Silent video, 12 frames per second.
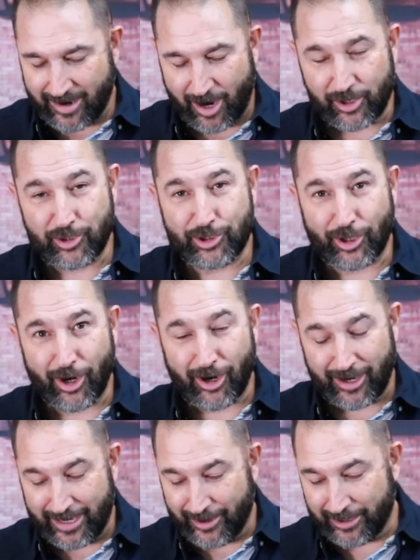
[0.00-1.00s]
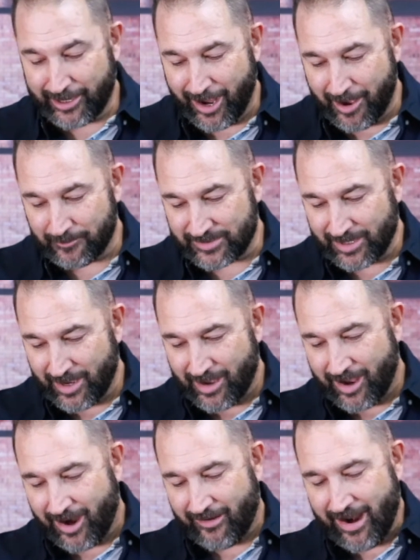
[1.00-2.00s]
Are you sure? Here it comes.
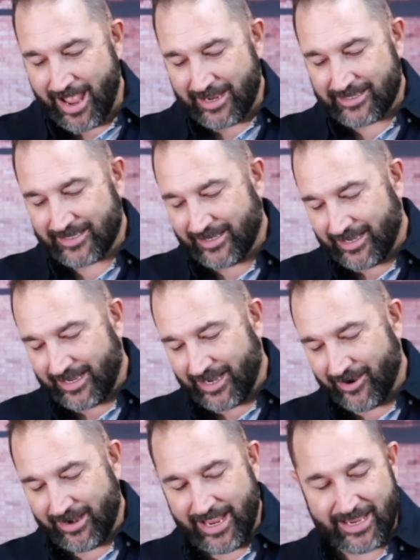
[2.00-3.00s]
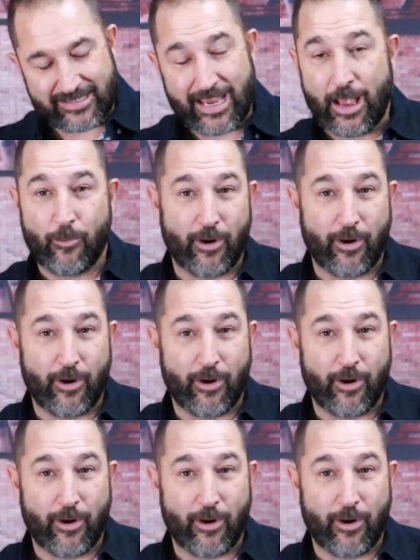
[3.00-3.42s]
All right, here it is.